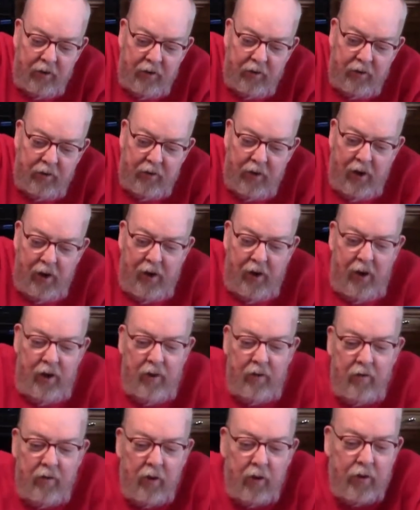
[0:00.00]

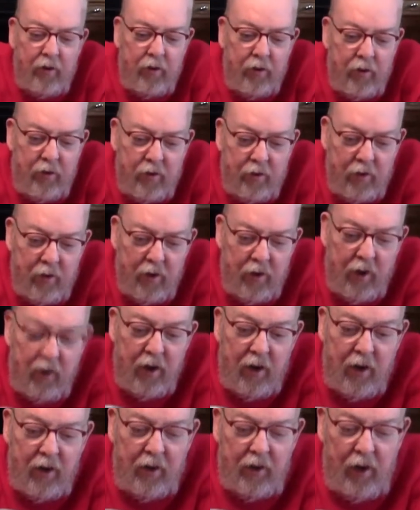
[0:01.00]
Stag versus
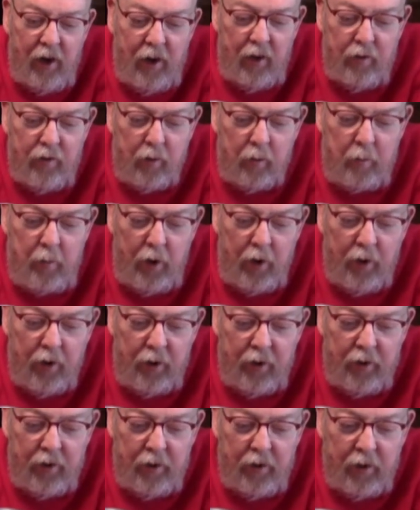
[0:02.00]

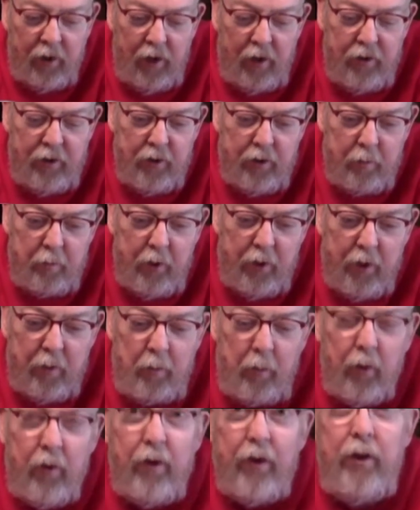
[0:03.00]
Castleberry. That should be a
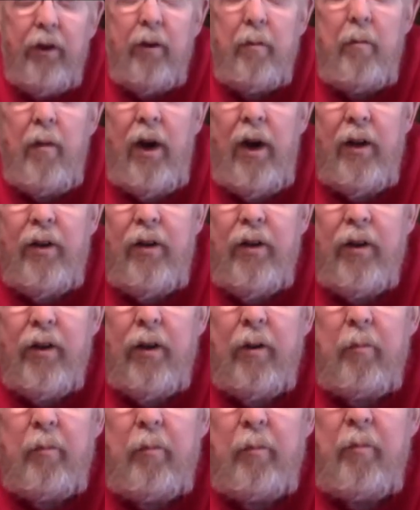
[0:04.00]
pretty good matchup.
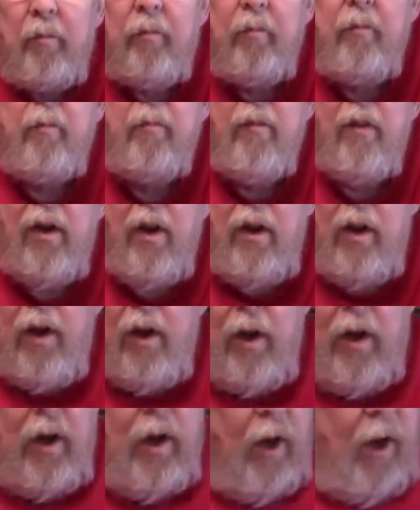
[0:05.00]

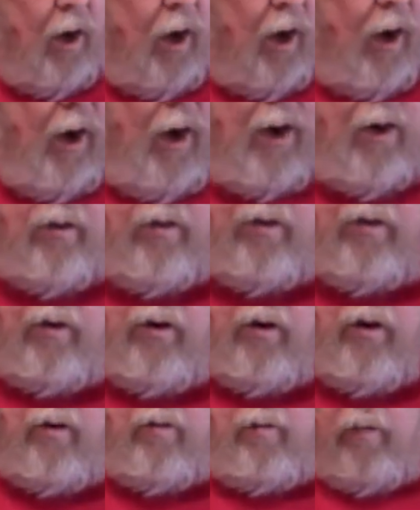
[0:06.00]
All right,
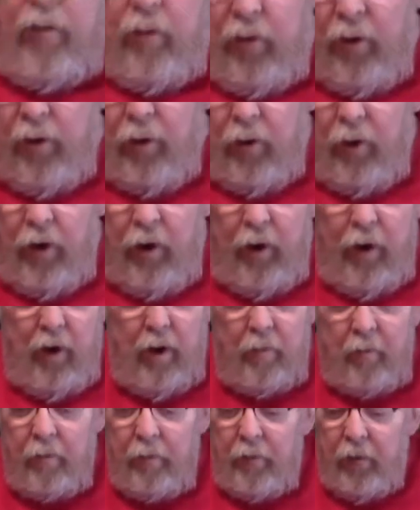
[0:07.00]
so
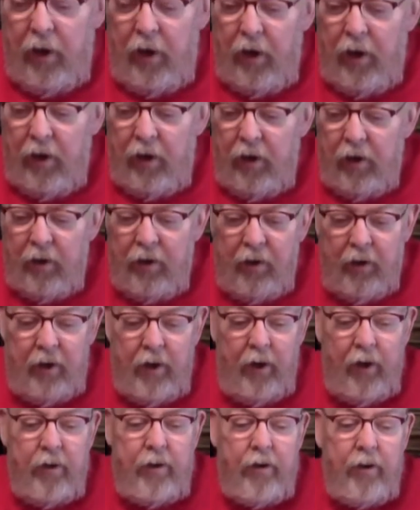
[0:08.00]
we'll head into the
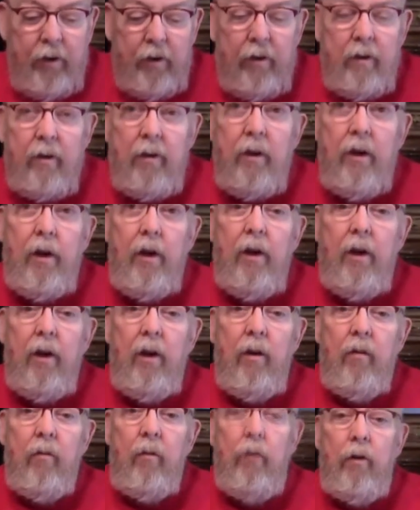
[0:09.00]
kitchen
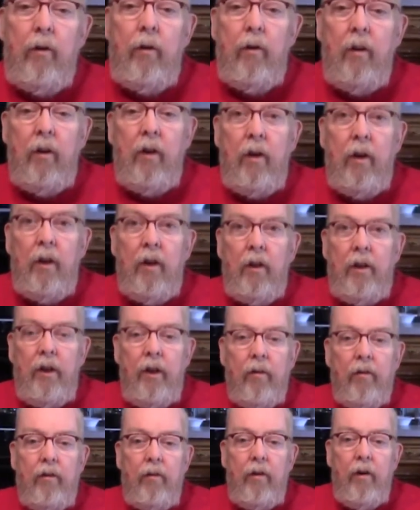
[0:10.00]
and we'll
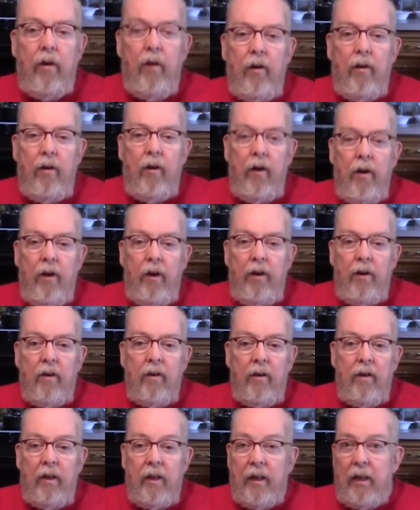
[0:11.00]
get started on it,
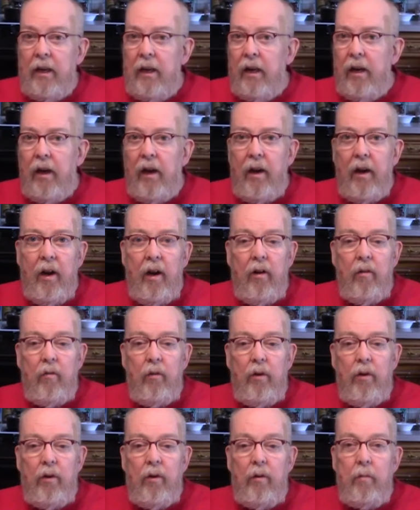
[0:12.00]
and
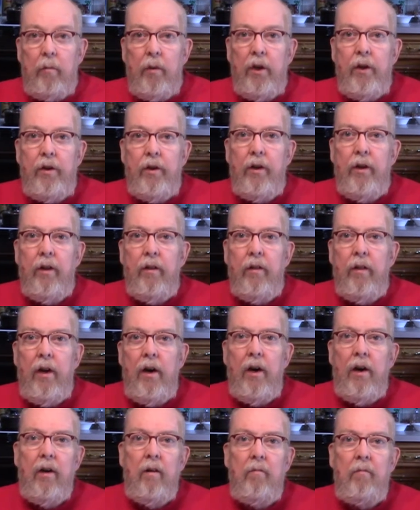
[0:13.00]
we'll meet you in
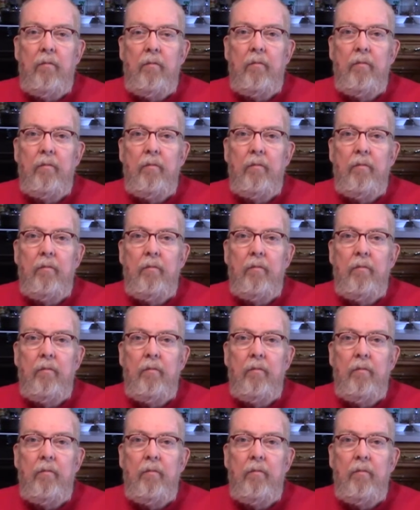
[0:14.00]
there.